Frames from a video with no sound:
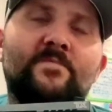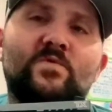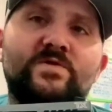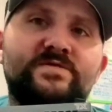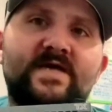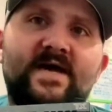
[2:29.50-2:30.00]

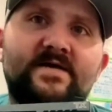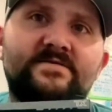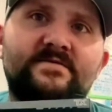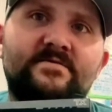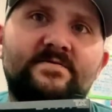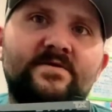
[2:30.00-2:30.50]
with tax
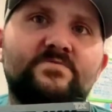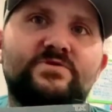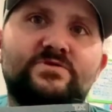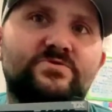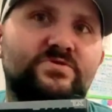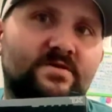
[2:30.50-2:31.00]
and everything, it was
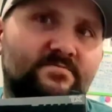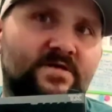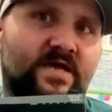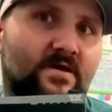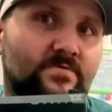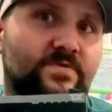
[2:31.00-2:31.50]

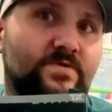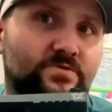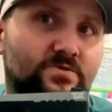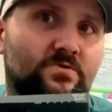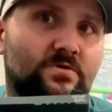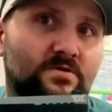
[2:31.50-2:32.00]
$270 out the
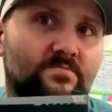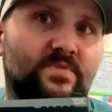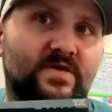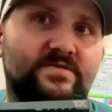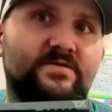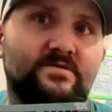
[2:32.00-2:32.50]
door,
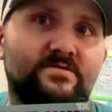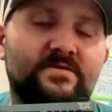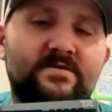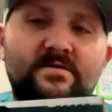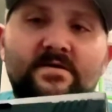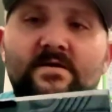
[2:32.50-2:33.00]

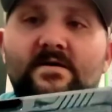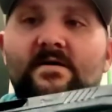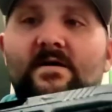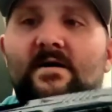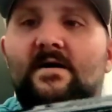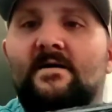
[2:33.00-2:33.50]
basically.
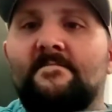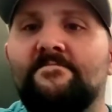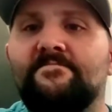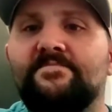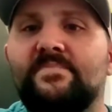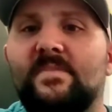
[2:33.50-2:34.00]

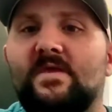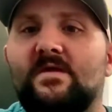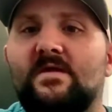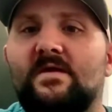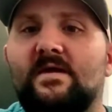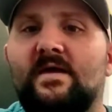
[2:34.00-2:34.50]

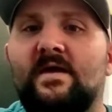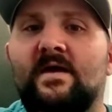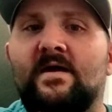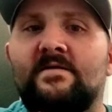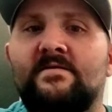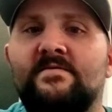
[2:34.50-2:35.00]

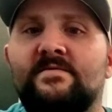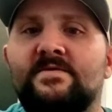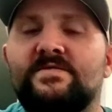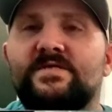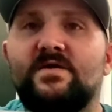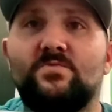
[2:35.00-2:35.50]
And
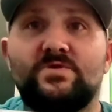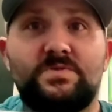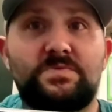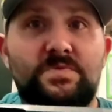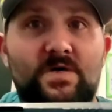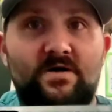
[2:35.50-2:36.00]
this thing was
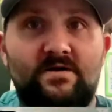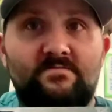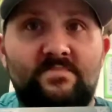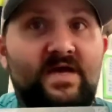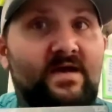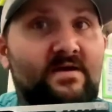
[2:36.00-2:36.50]
fun,
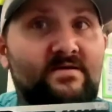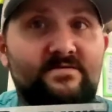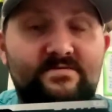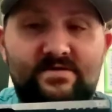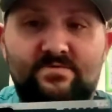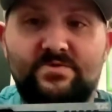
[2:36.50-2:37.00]
man.
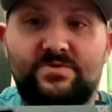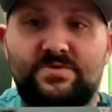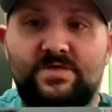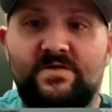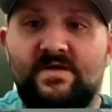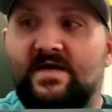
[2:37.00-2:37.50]
It was
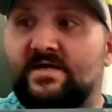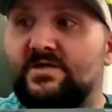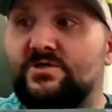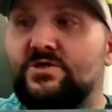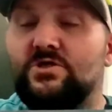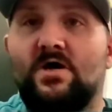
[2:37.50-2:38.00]
fun, and it
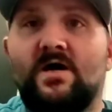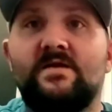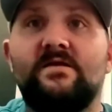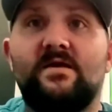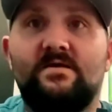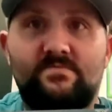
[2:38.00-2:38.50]
shot
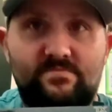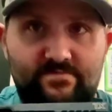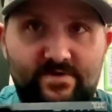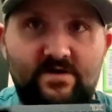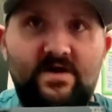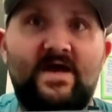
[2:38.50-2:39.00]

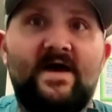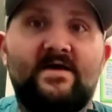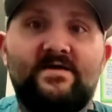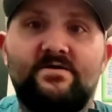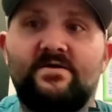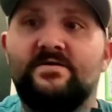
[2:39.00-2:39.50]
very
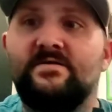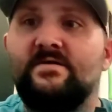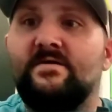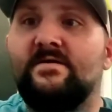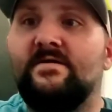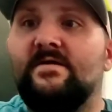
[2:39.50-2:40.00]
accurate.
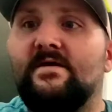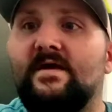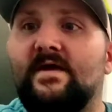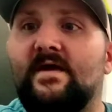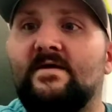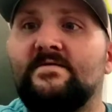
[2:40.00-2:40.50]

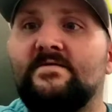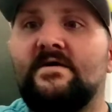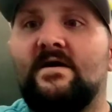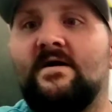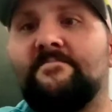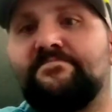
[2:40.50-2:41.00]
And
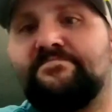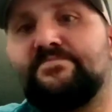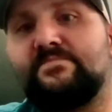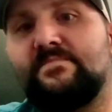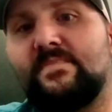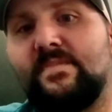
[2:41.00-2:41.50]

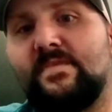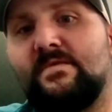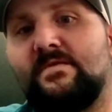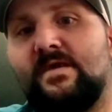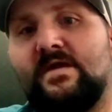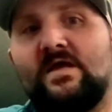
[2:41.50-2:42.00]

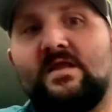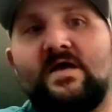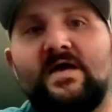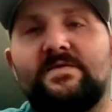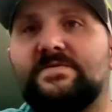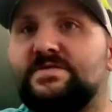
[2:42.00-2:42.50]
I
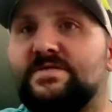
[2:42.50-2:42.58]
like the